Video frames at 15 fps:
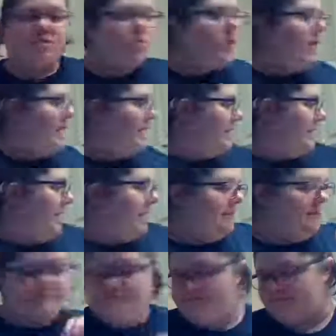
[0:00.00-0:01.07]
squeaky
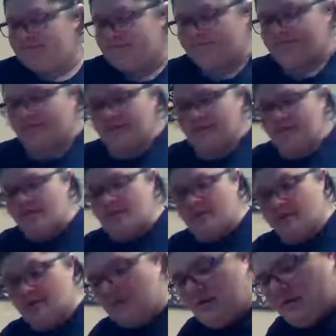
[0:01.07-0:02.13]
clean.
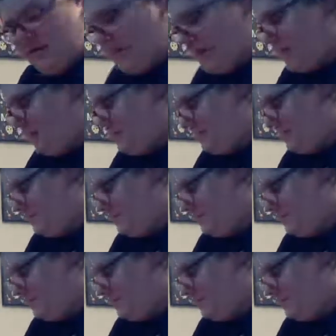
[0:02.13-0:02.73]
All right.